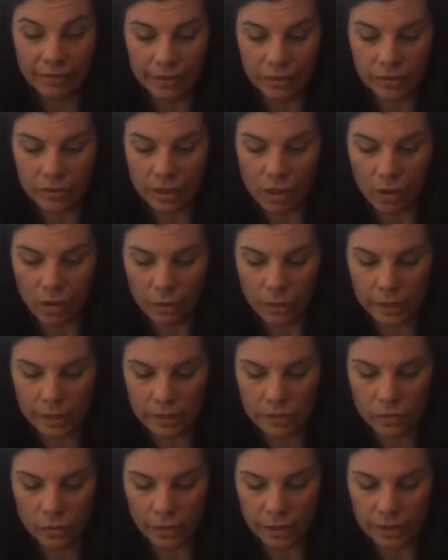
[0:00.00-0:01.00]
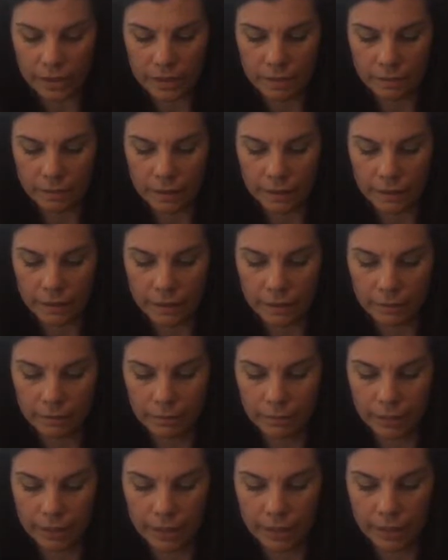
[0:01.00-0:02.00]
there's always going to be a
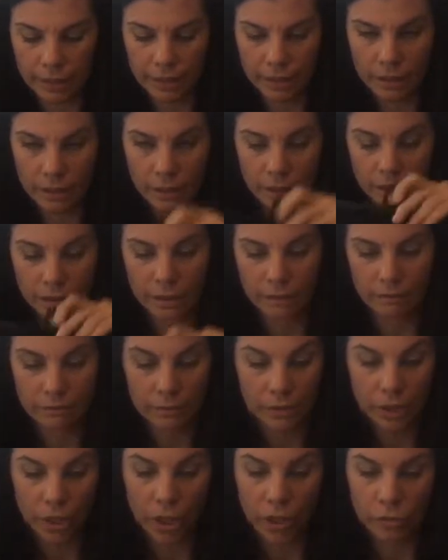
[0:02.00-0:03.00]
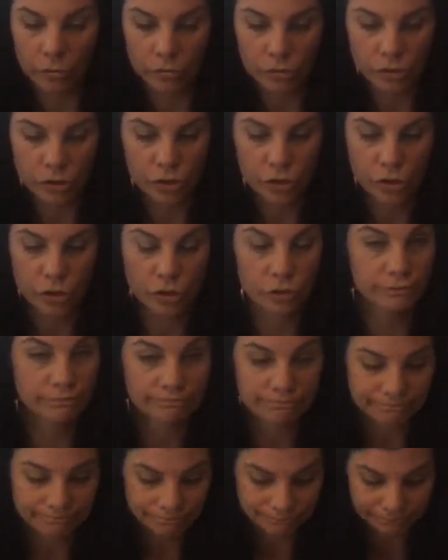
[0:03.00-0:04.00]
big
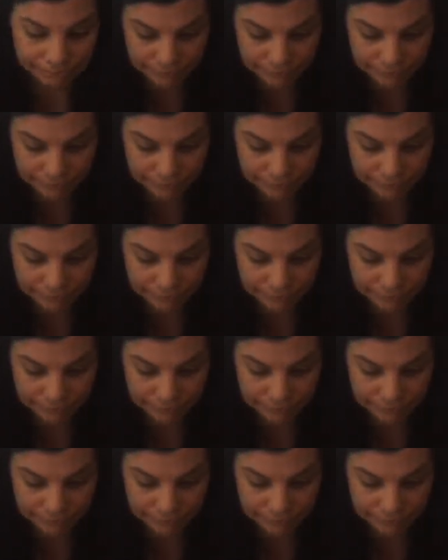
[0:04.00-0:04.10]
Coach